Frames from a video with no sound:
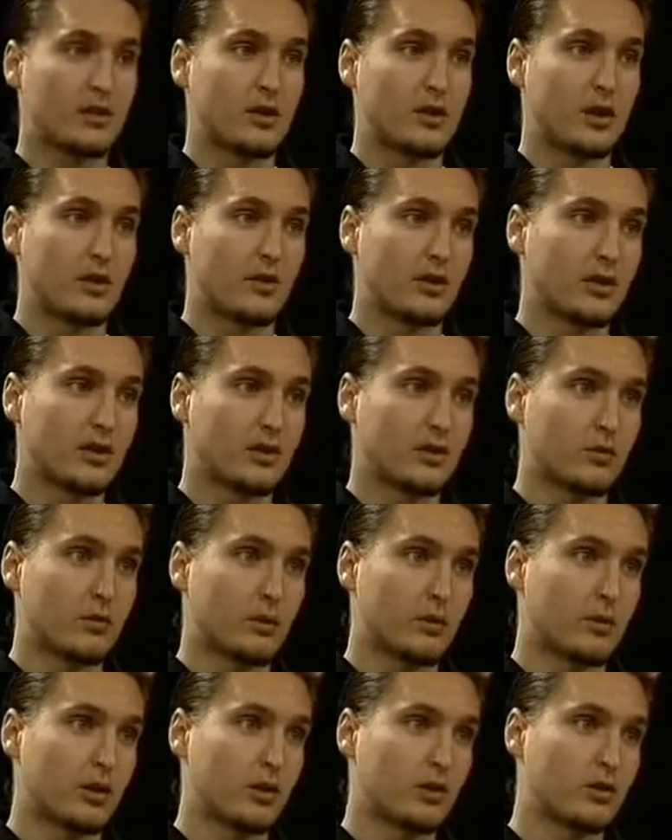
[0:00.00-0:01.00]
and I said everything
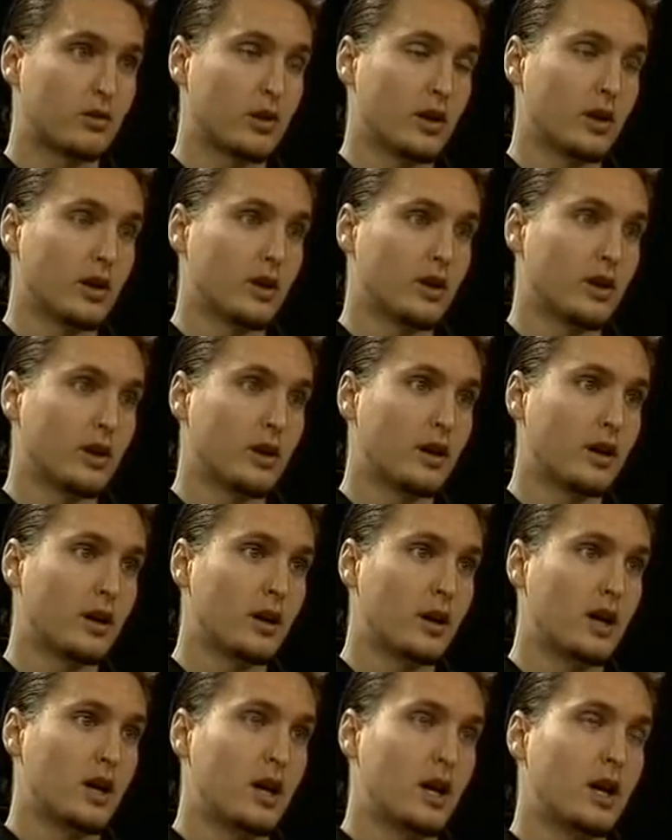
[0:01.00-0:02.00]
will blow directly
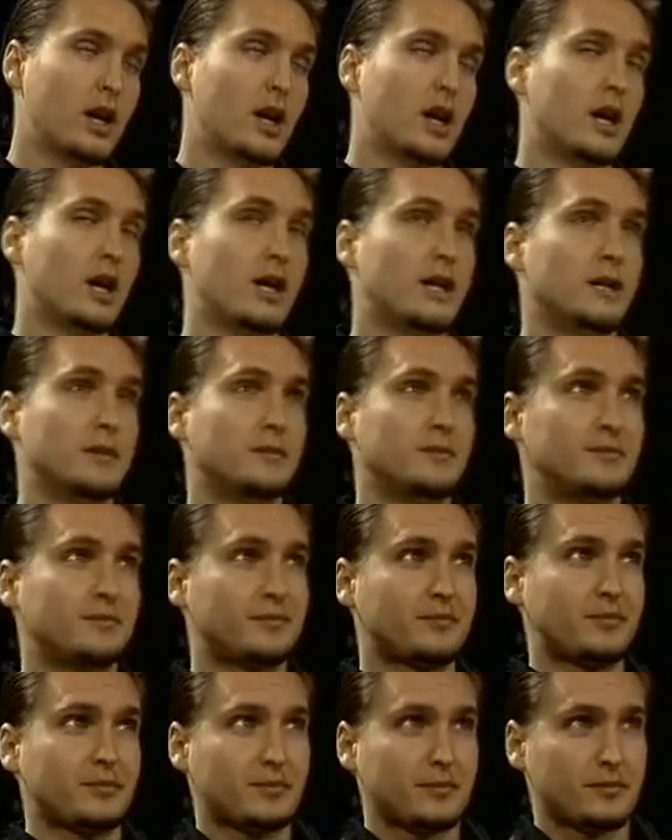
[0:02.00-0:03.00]
there.
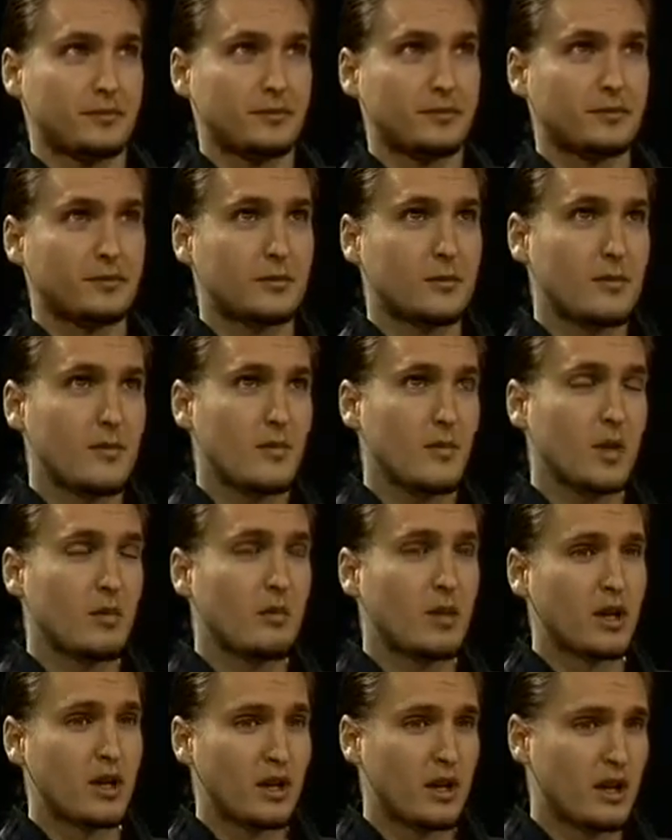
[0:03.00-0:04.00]

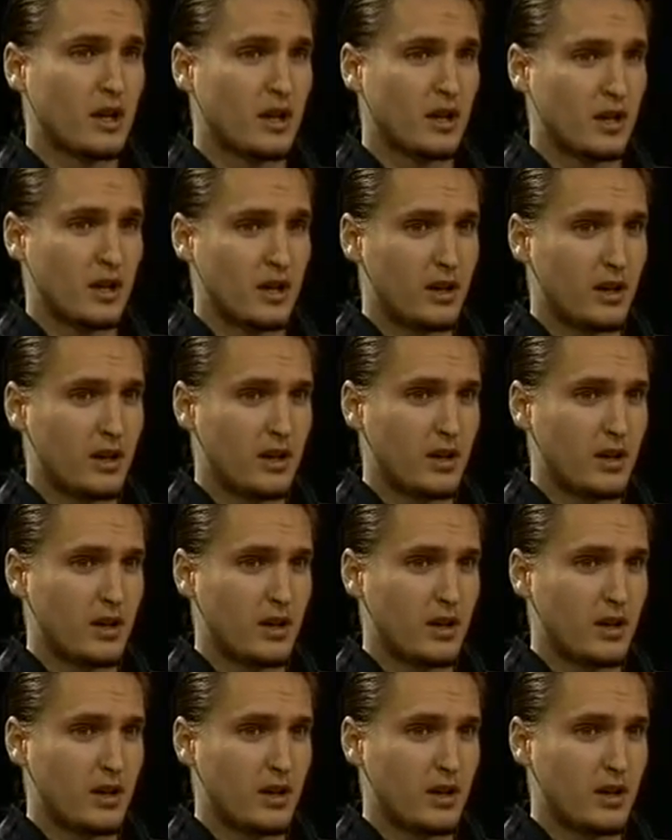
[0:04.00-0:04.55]
But